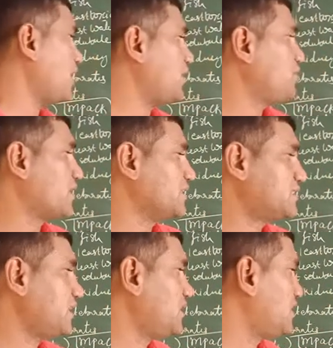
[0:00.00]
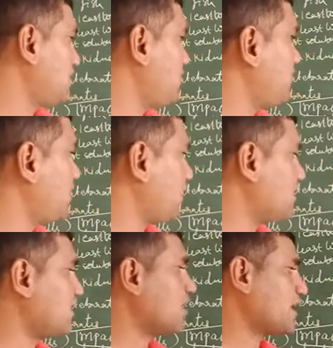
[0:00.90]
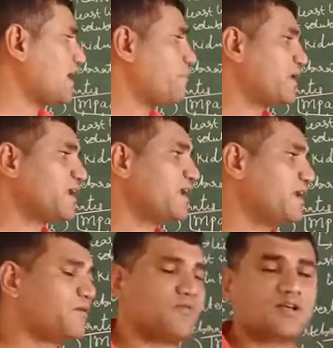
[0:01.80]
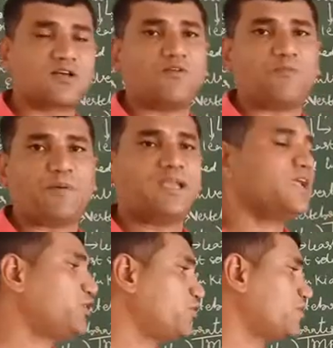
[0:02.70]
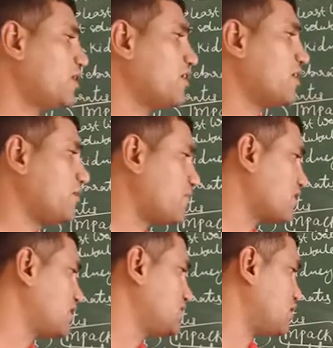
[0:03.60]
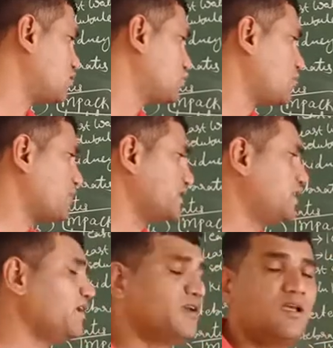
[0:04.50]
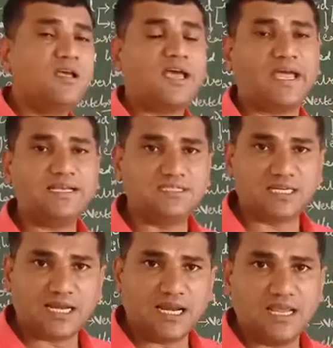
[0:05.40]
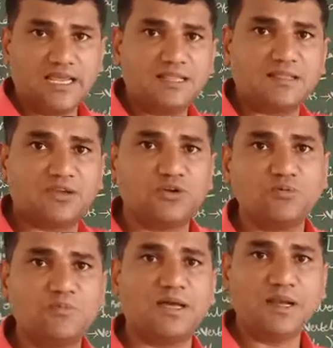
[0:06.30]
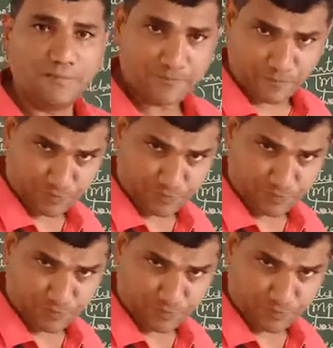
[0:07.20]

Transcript: And you can see that other capillary network of peritubular network is also present, and generally in the human